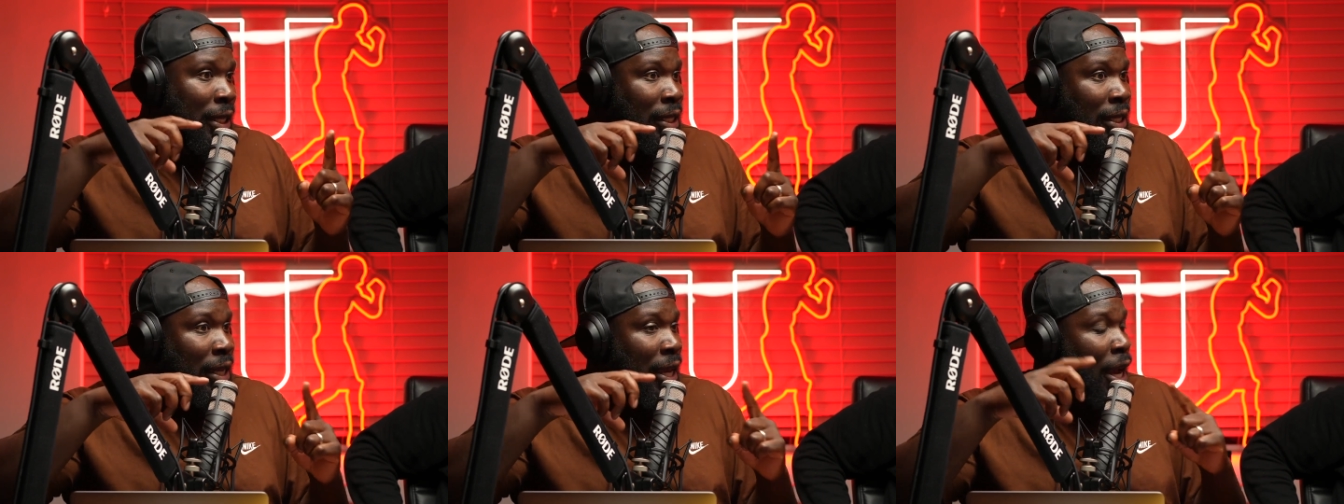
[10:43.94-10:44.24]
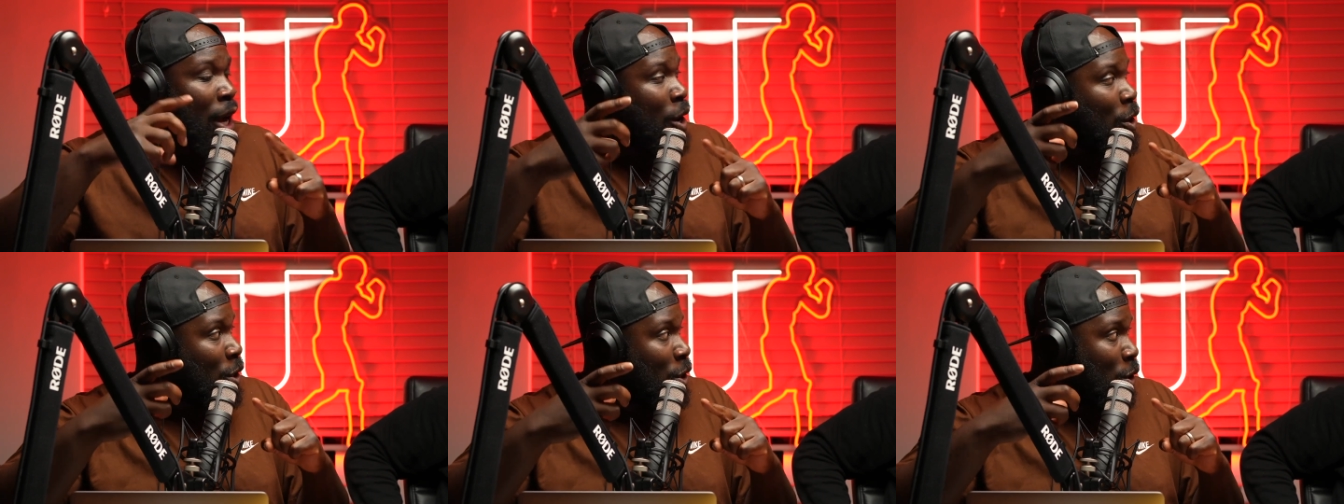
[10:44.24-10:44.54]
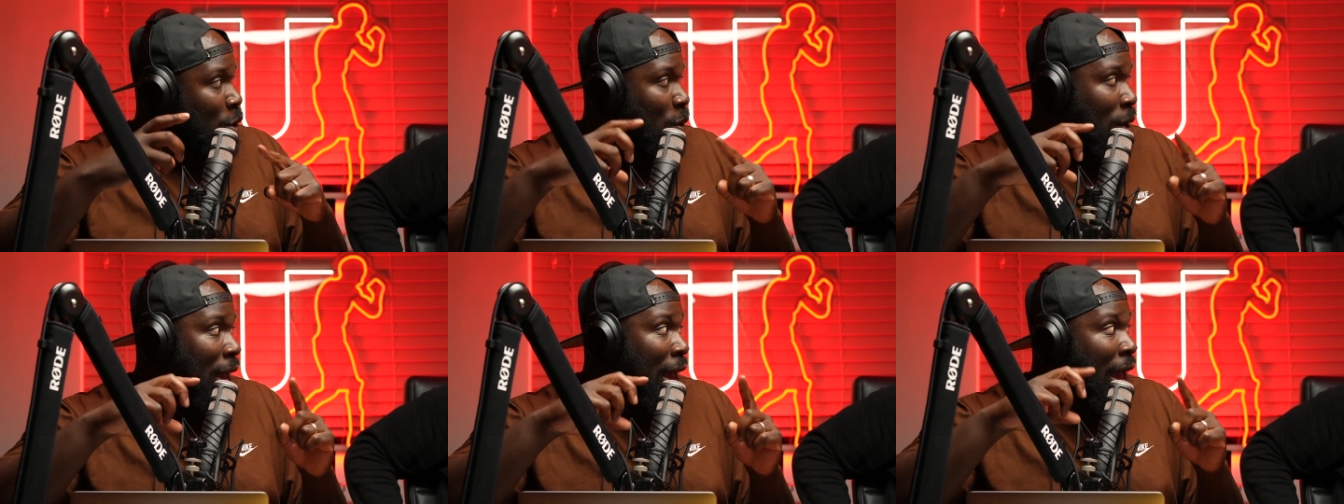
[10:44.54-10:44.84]
tell
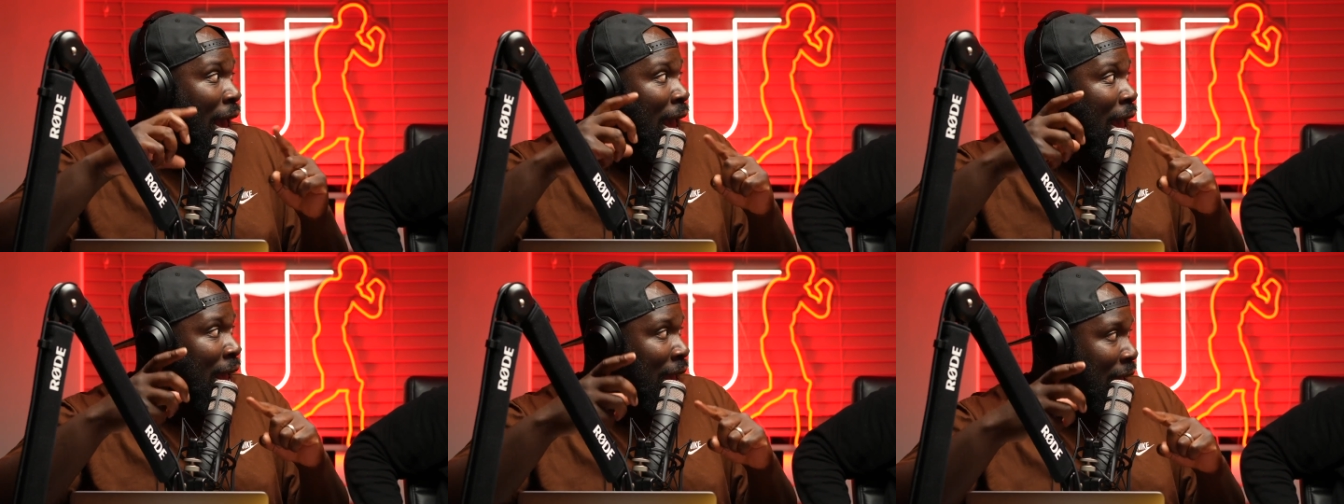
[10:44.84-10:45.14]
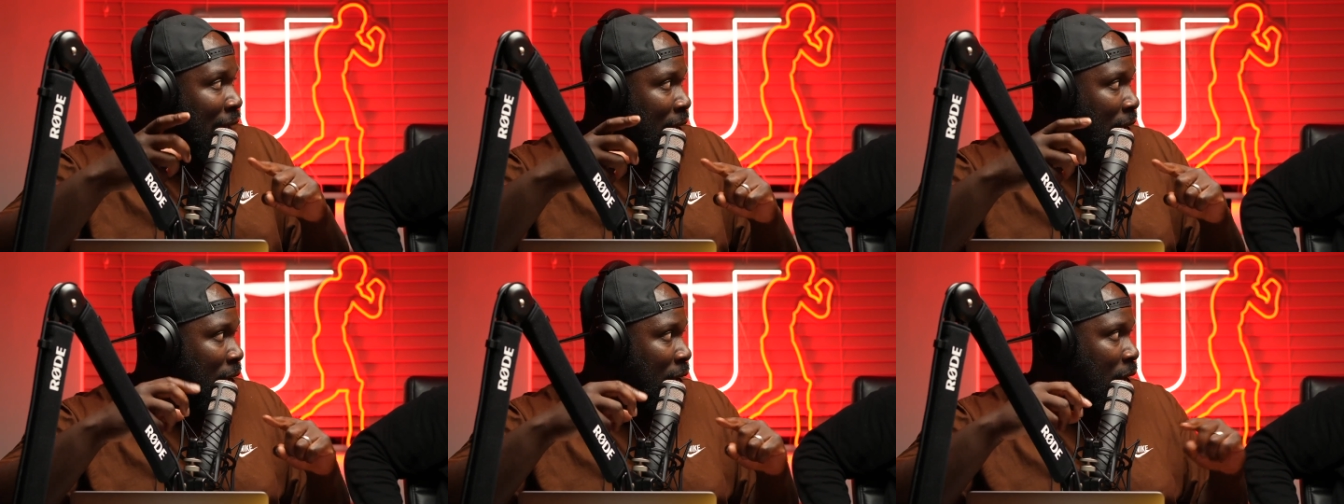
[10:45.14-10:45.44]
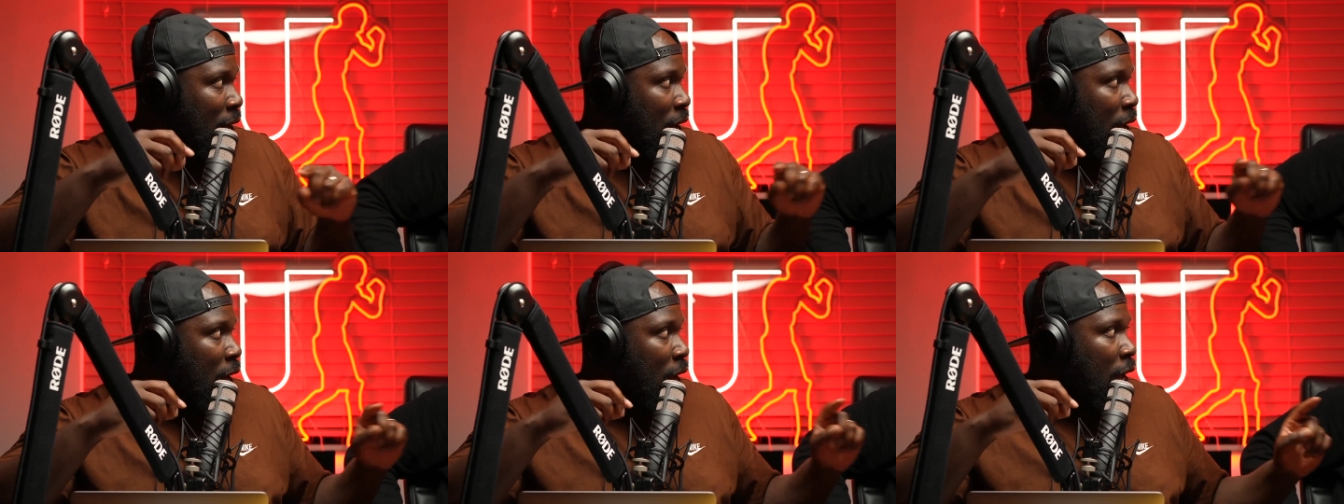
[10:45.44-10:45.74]
you hey,
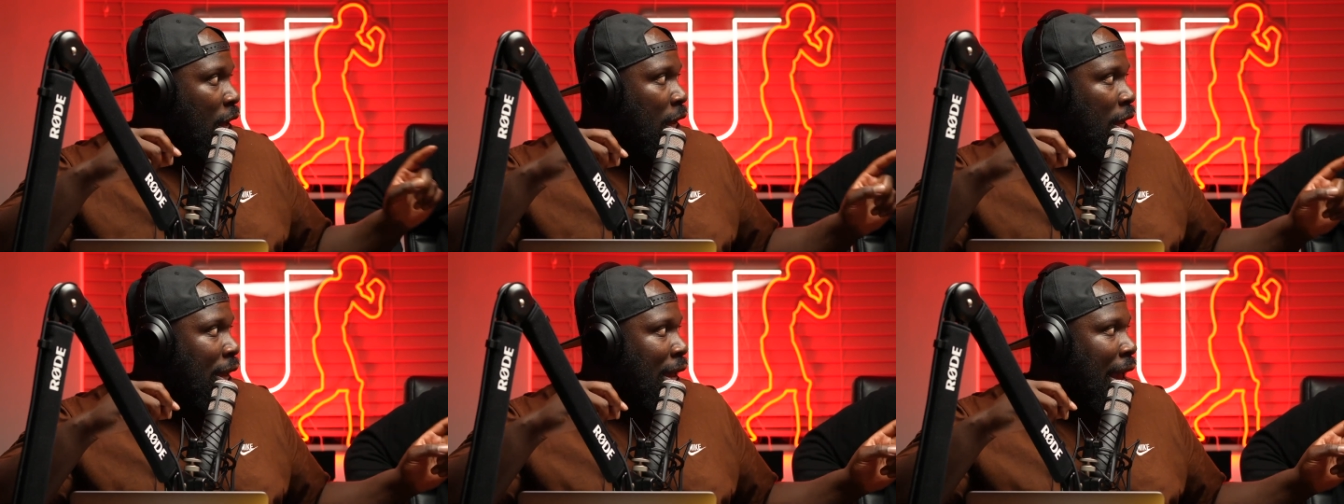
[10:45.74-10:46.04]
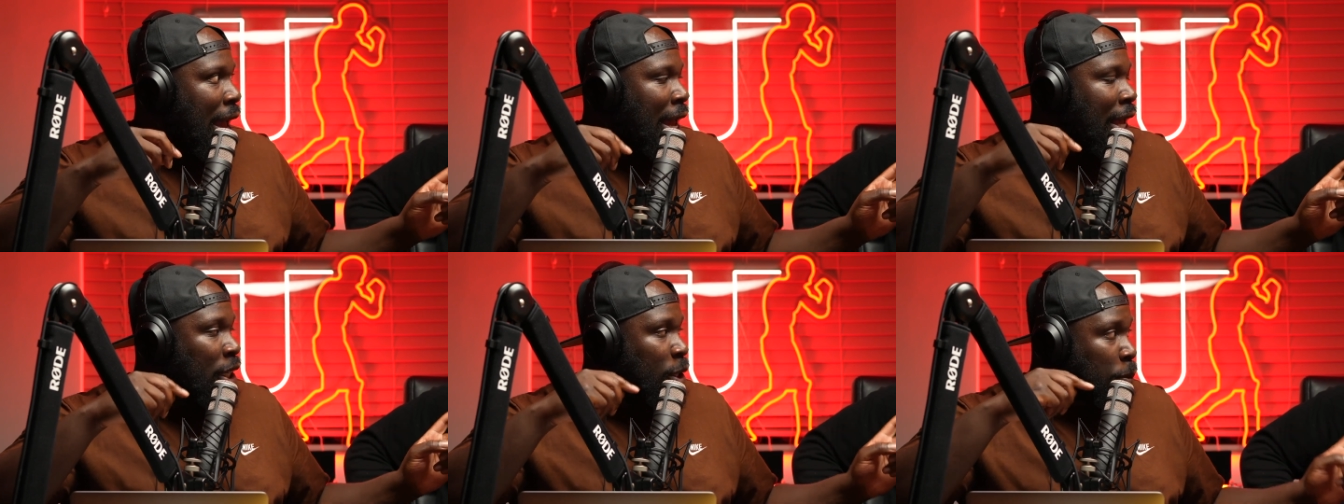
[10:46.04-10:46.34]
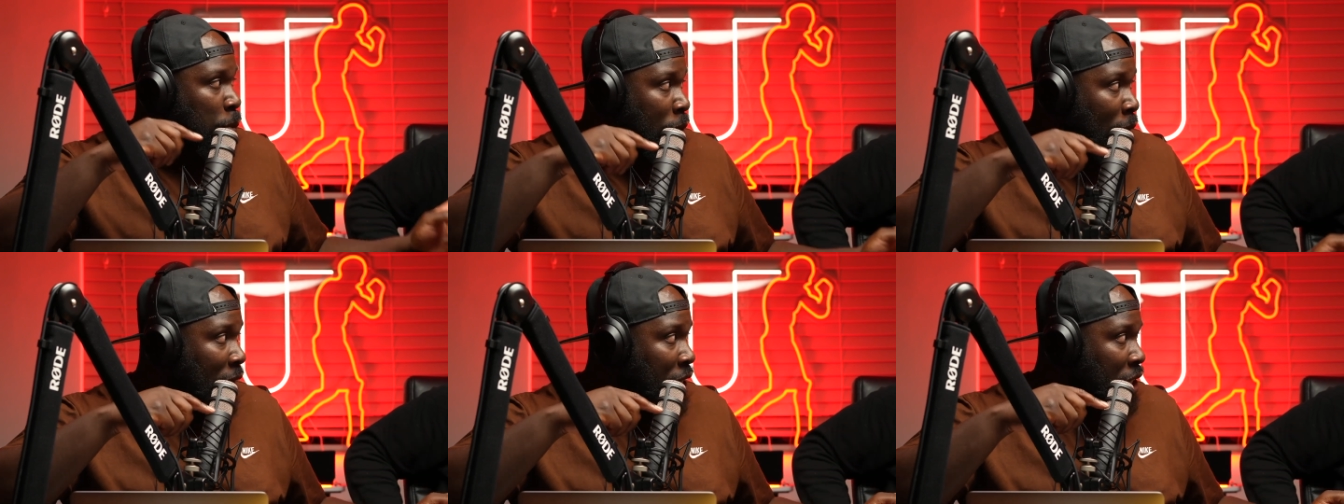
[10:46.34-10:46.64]
it's
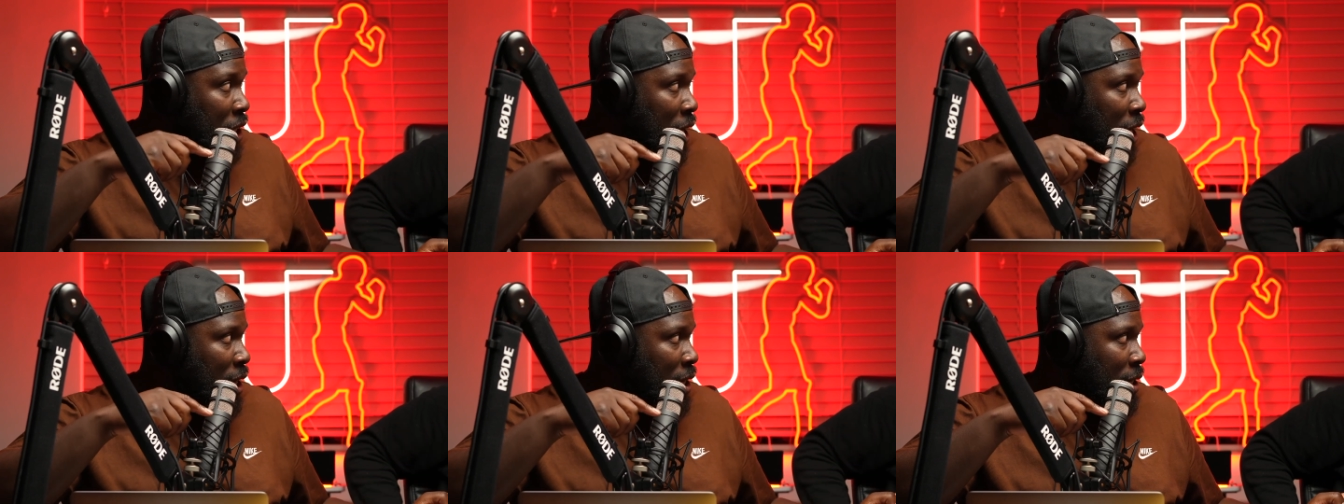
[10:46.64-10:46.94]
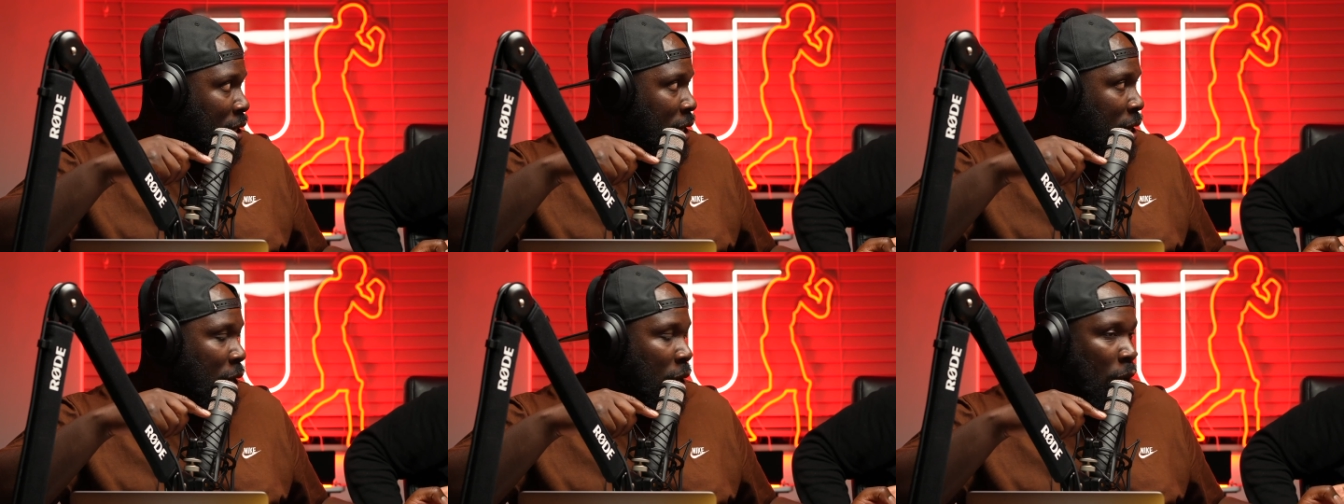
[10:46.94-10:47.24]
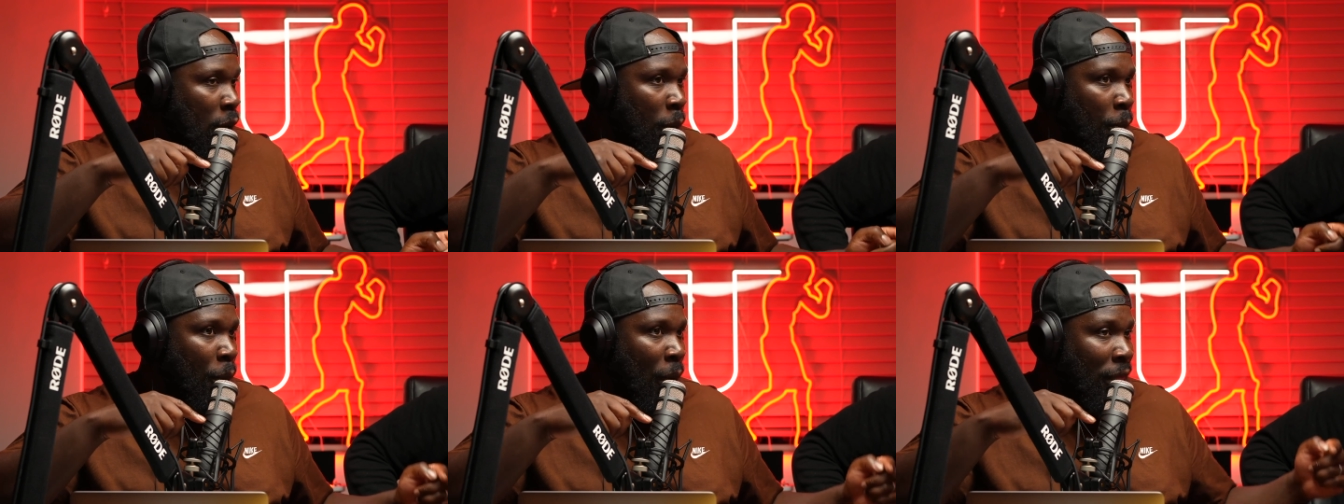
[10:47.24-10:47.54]
pressure,
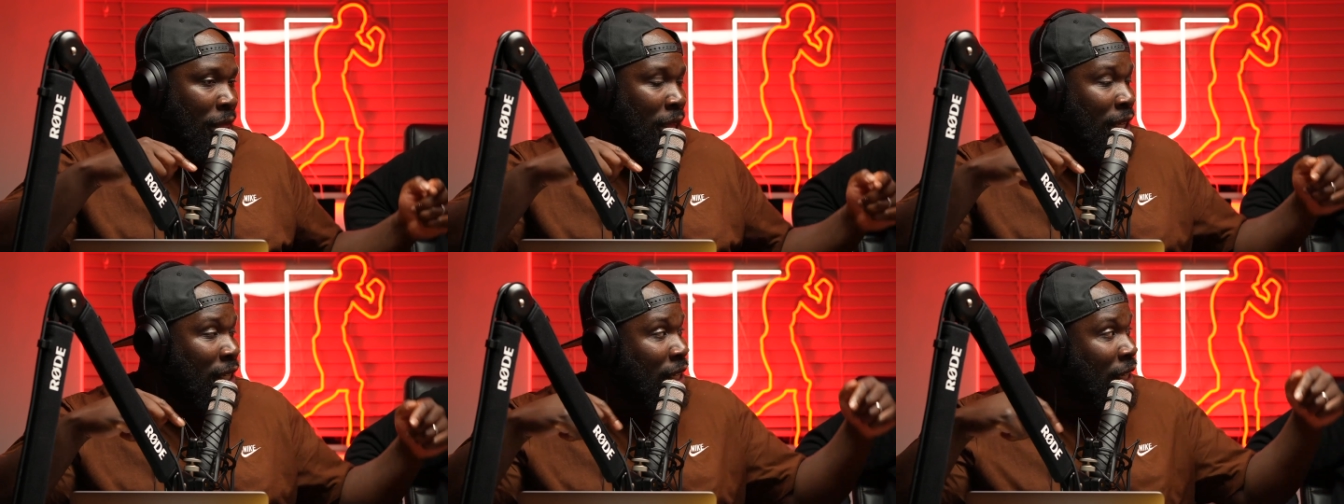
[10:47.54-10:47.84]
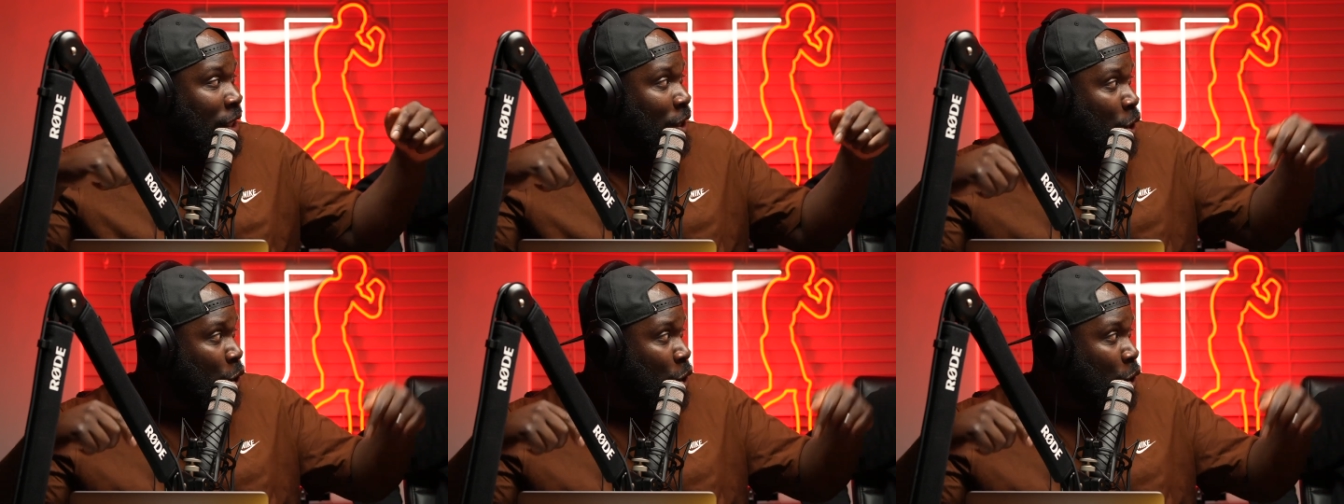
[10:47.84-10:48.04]
mm. but this is